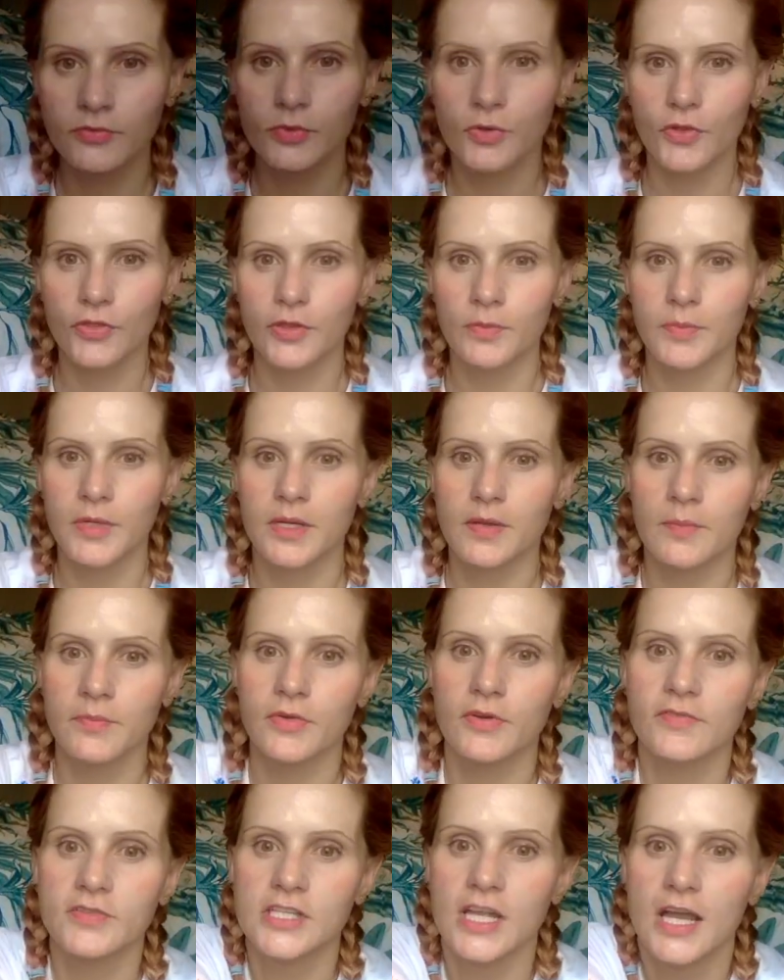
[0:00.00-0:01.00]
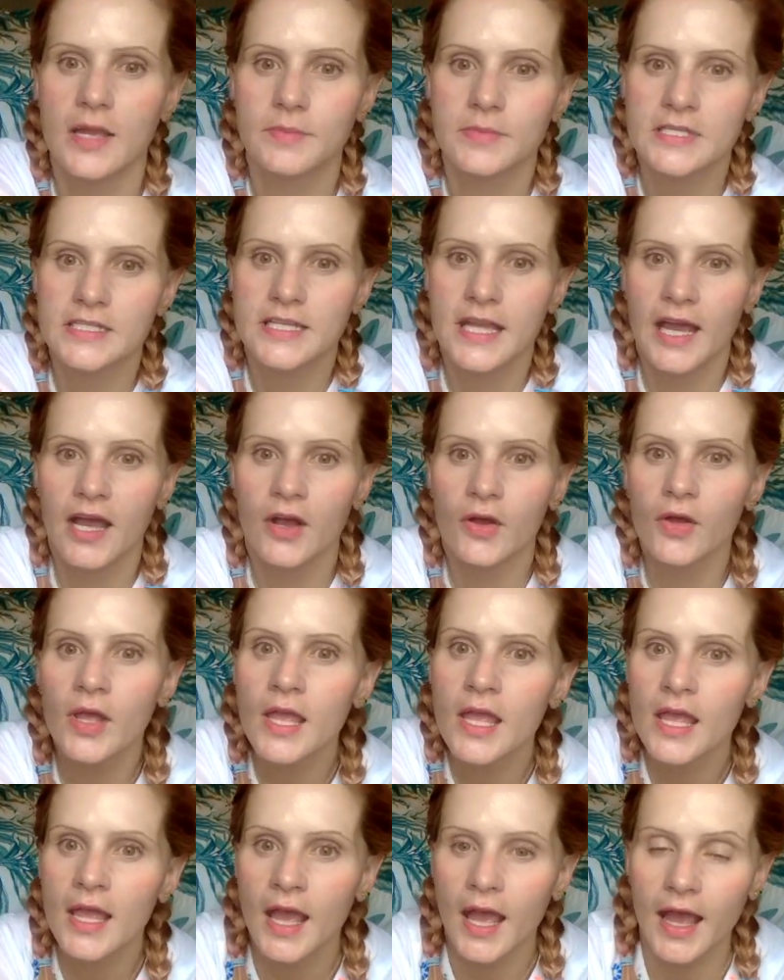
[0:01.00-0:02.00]
worn them a number of times now,
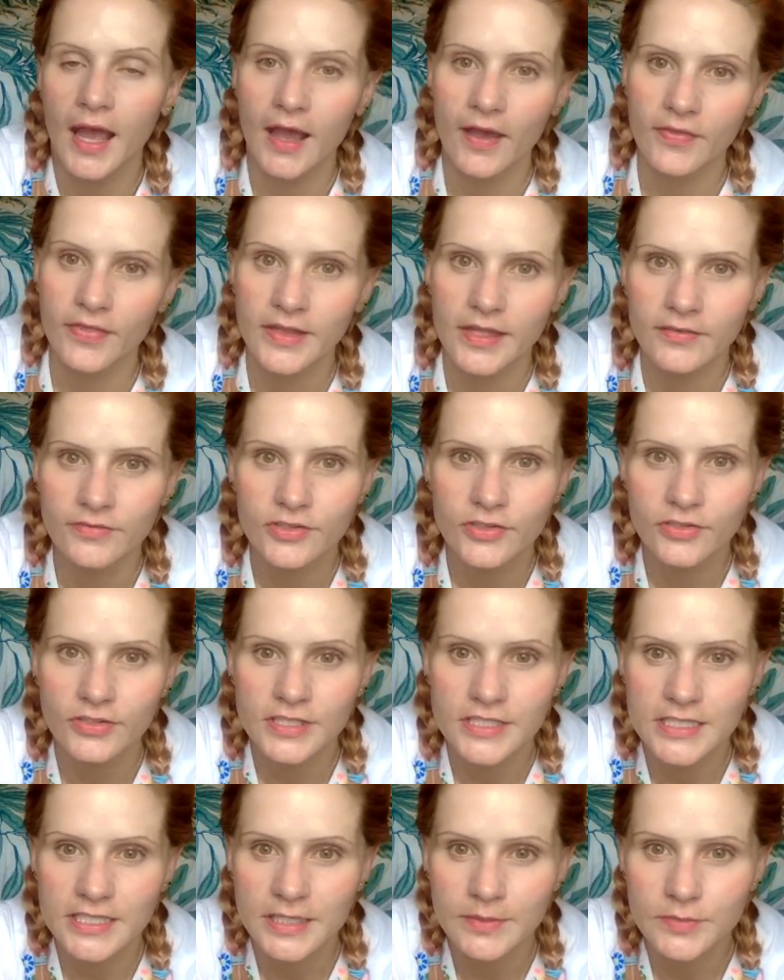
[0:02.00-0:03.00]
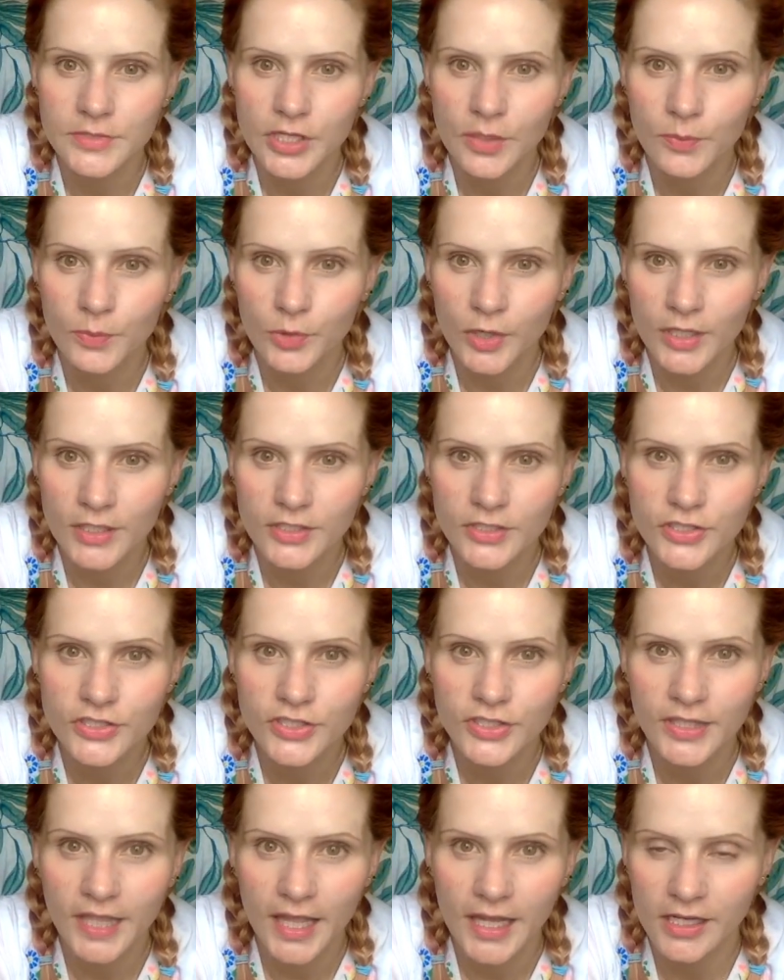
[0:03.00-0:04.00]
and they've not steamed up once
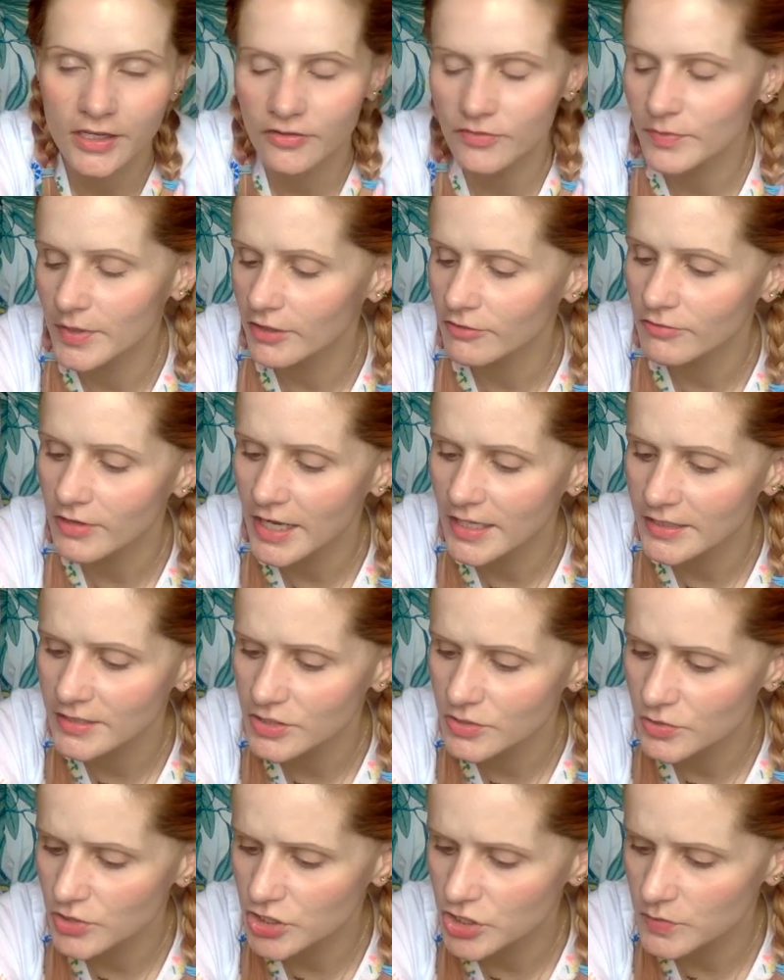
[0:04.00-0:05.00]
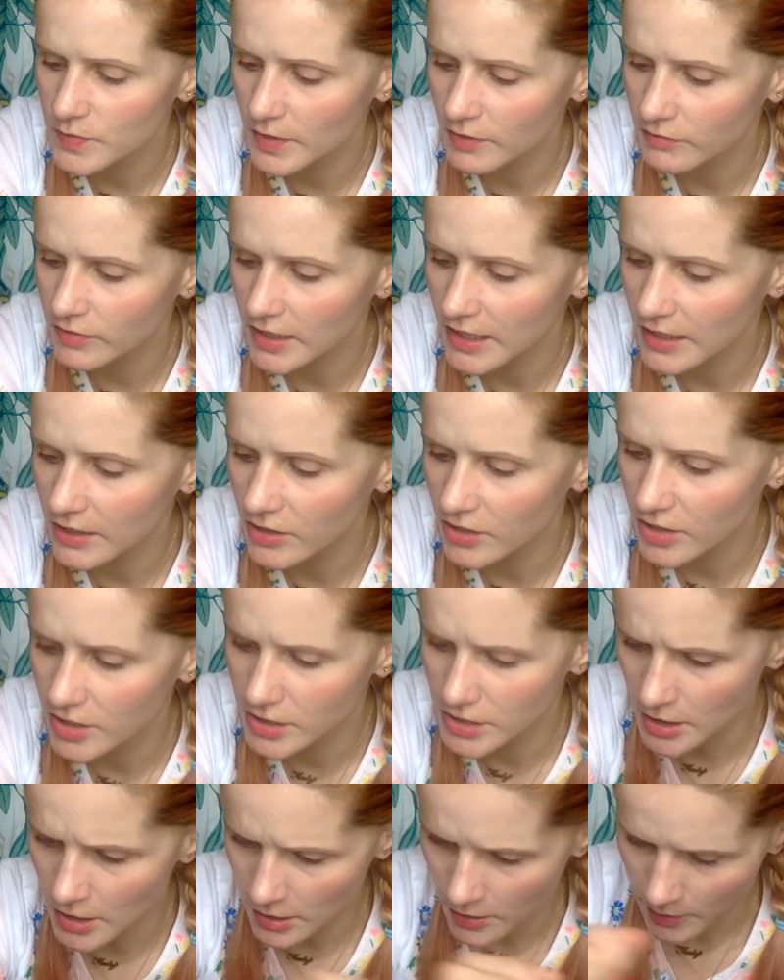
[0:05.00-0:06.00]
on any of my runs, which has been really good.
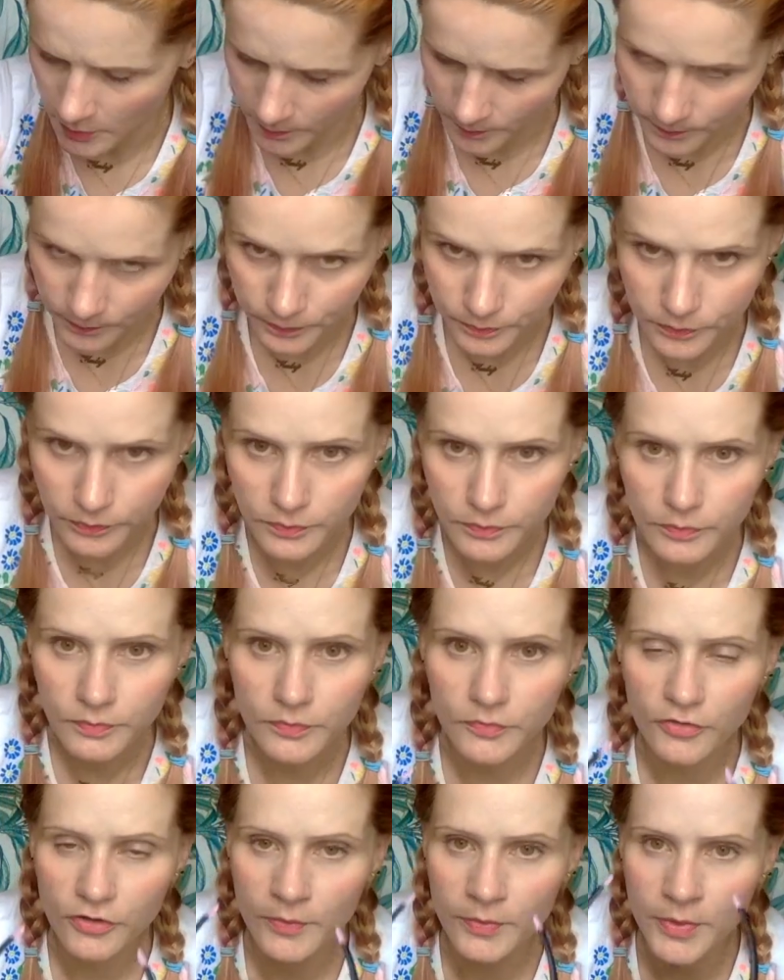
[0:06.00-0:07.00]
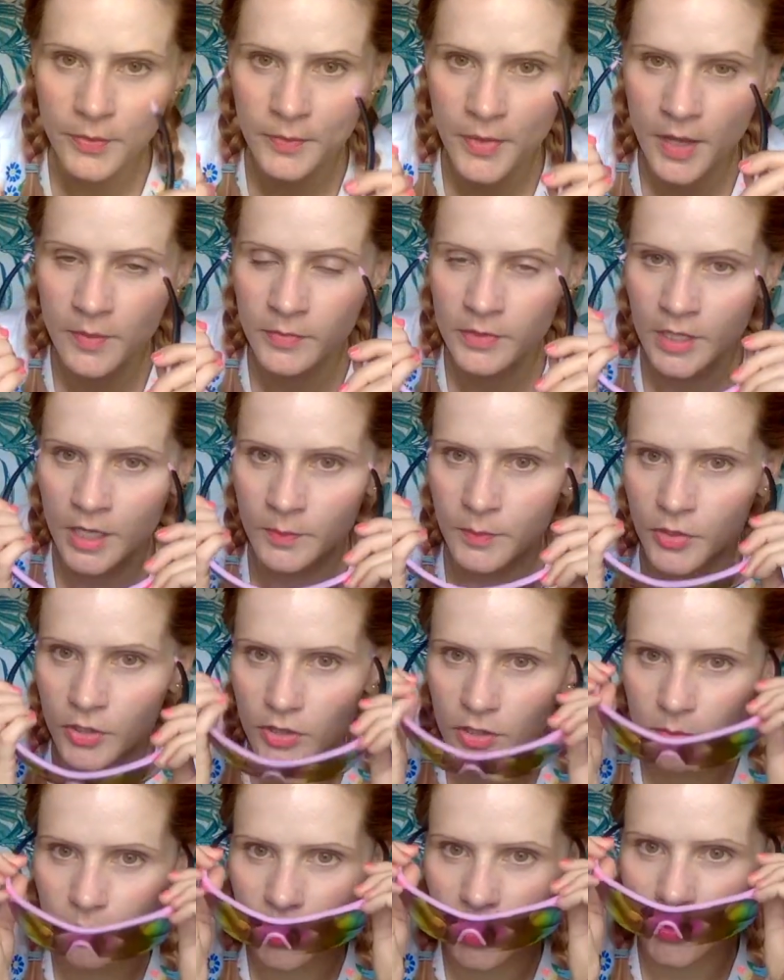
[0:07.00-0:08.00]
From the moment I put
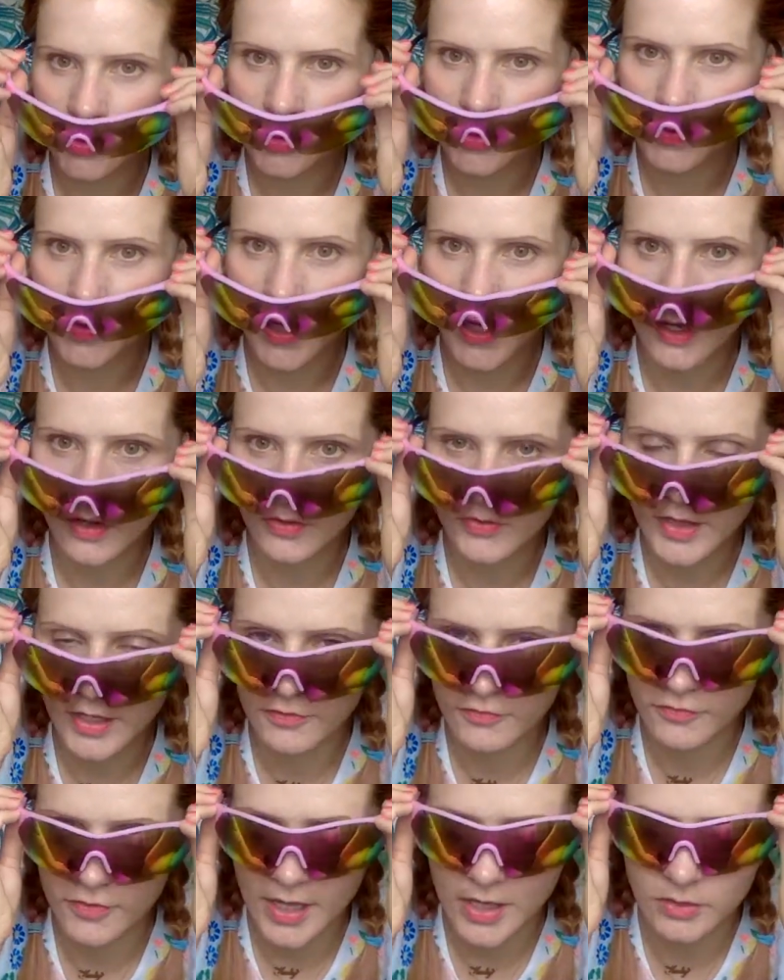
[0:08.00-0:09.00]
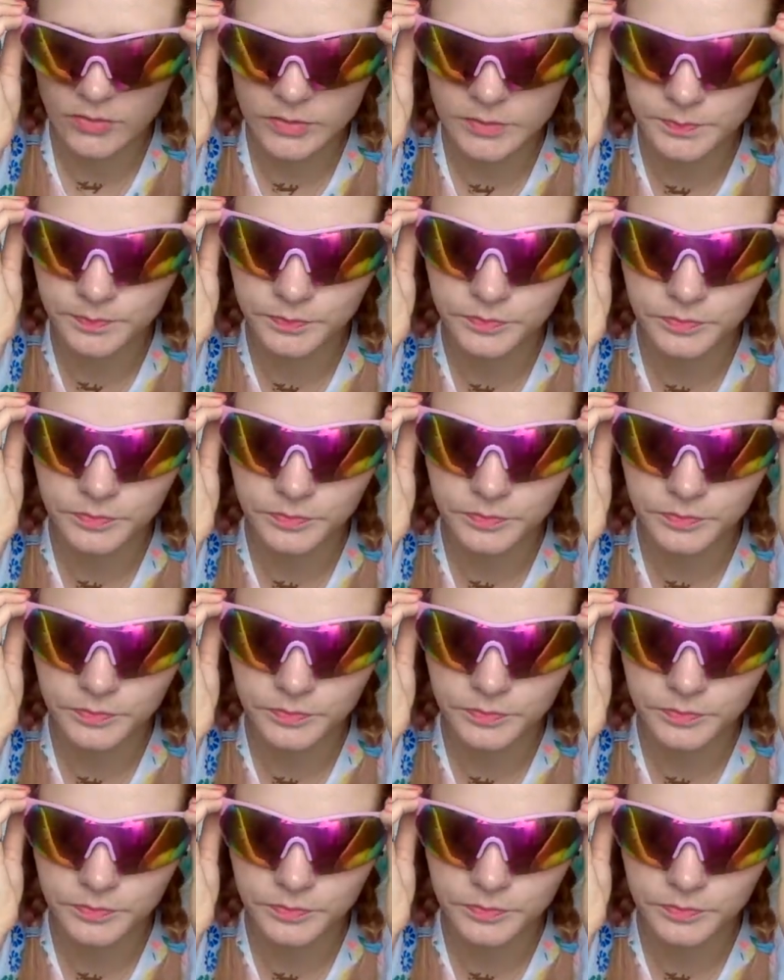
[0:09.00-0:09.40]
them on as well, they felt